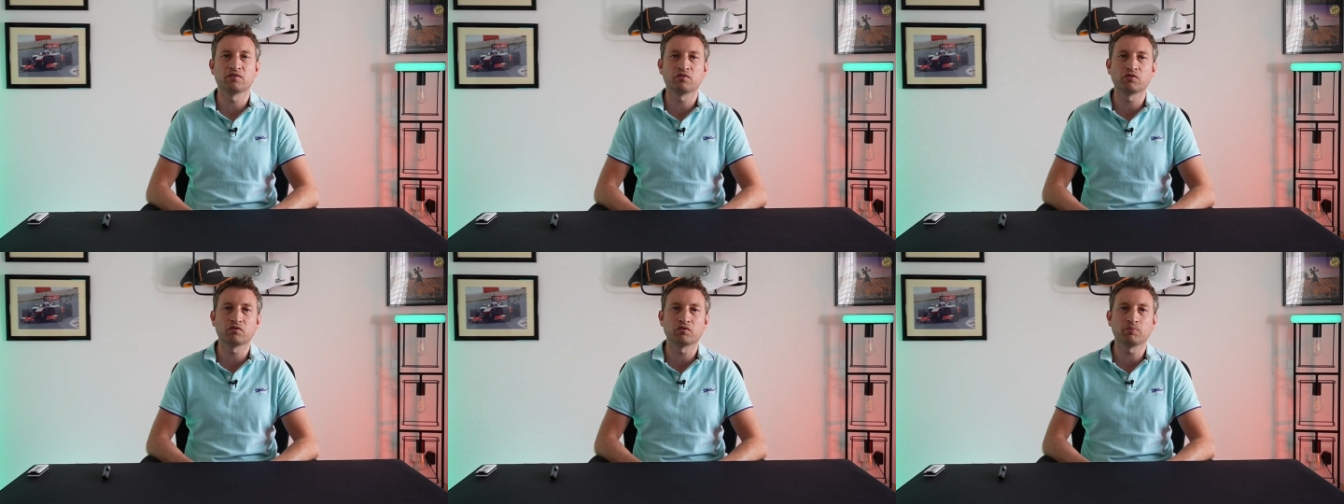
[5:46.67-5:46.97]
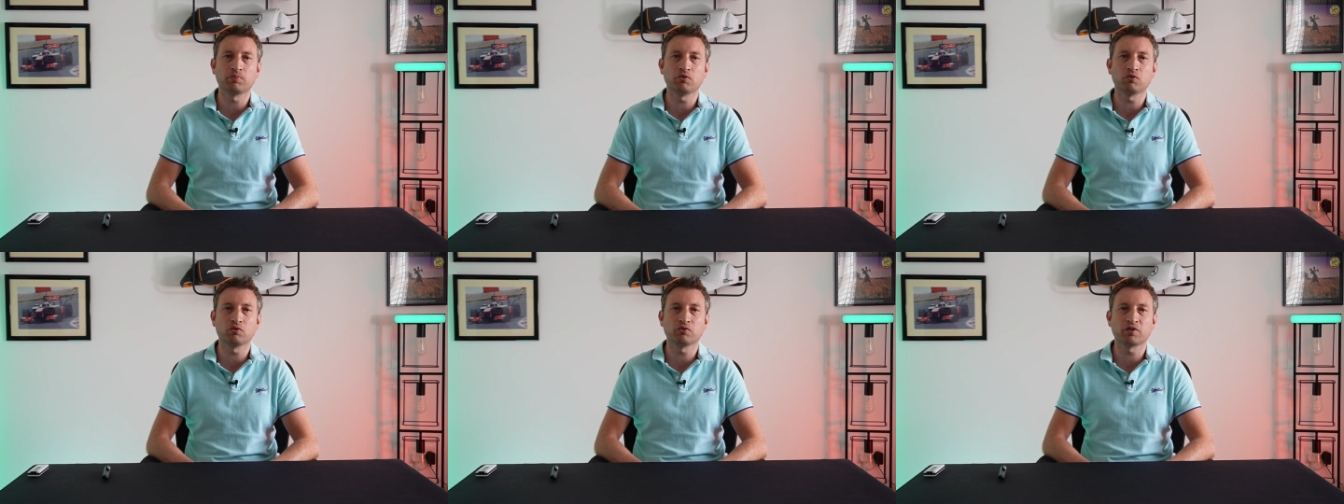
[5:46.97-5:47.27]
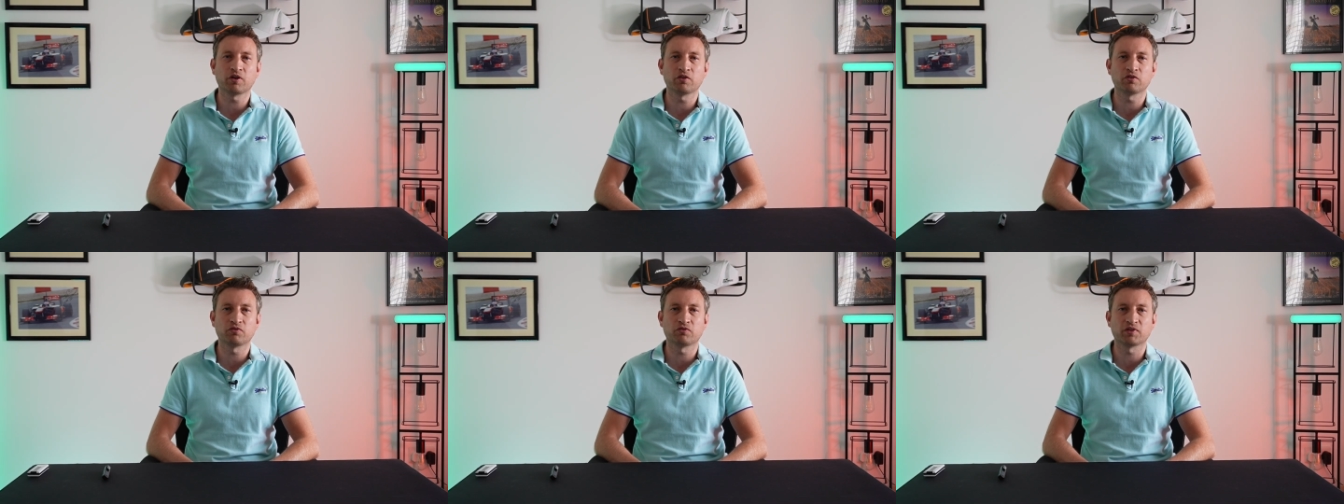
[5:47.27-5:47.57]
to support
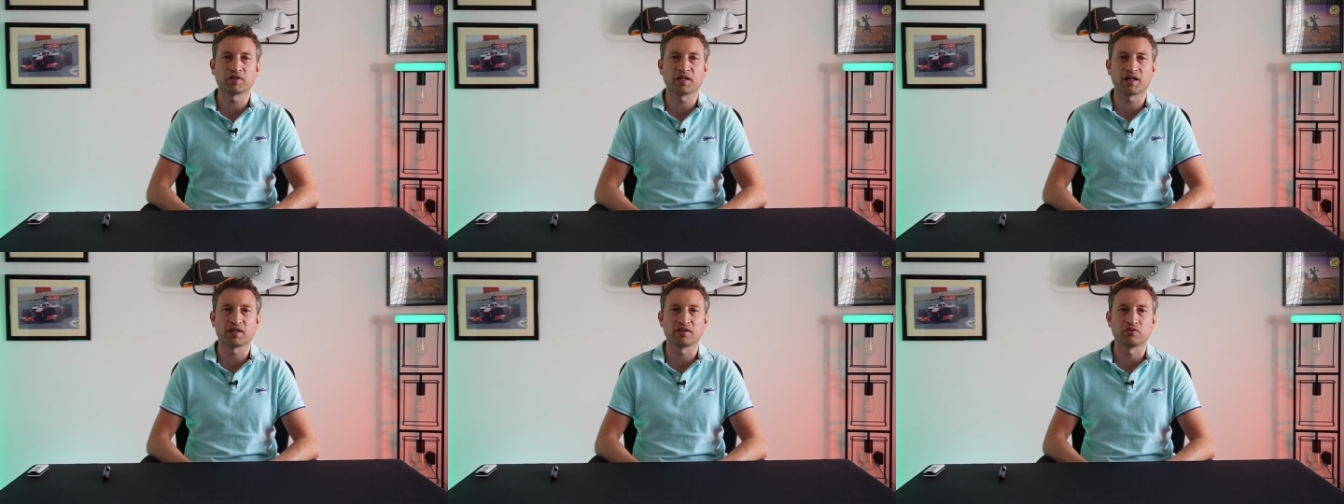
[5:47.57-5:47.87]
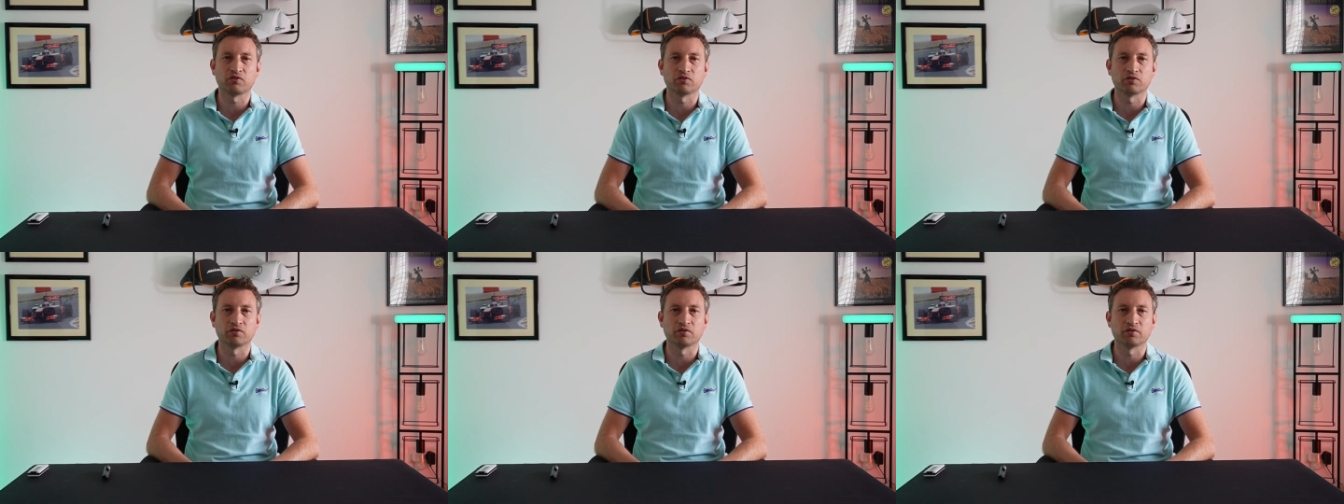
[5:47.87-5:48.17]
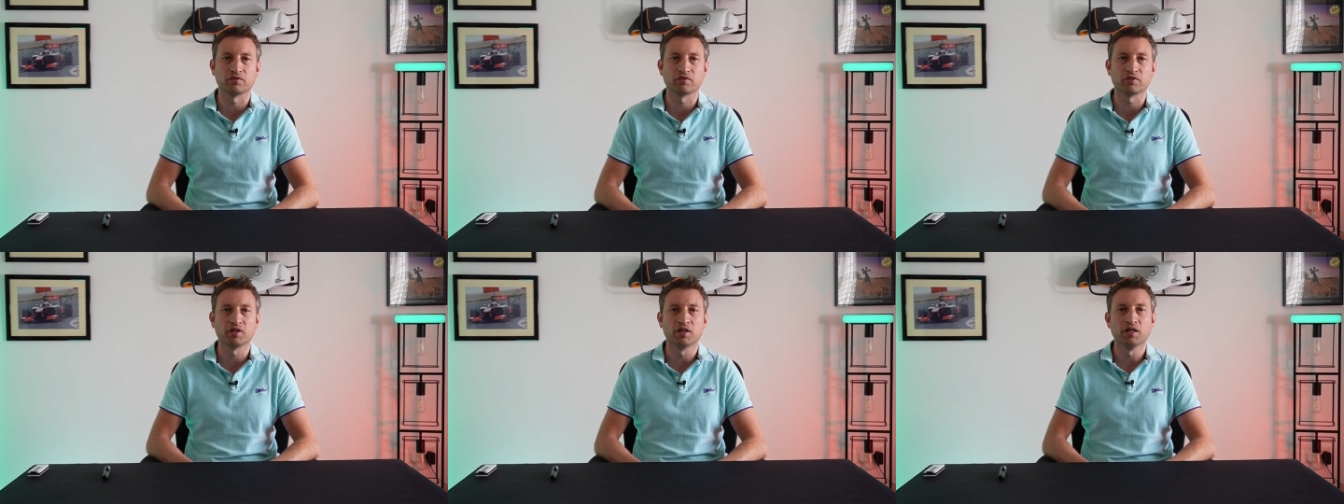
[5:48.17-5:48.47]

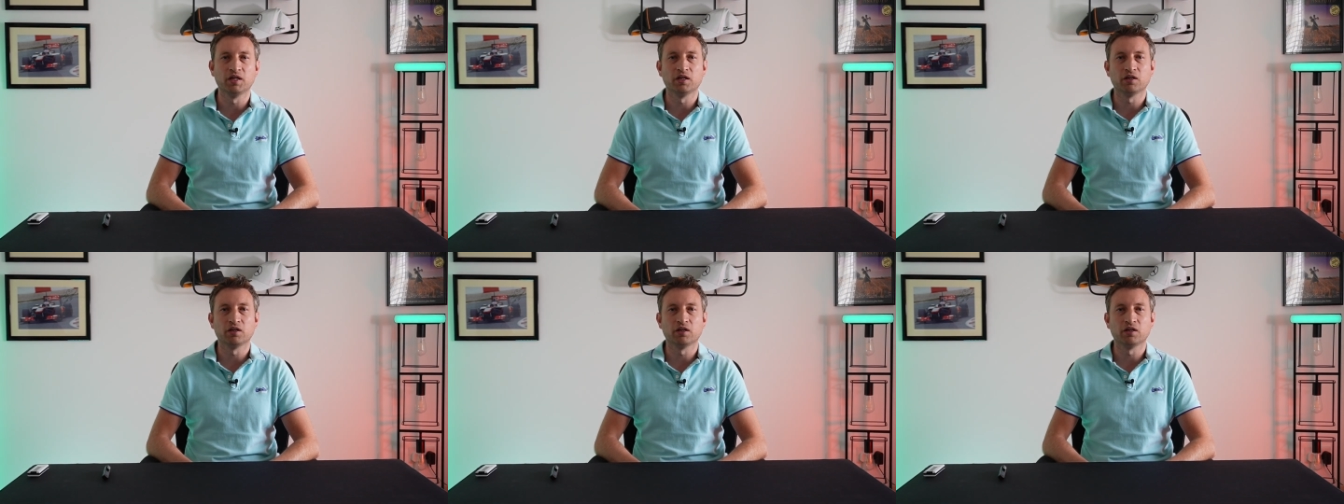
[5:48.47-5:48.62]
notifications.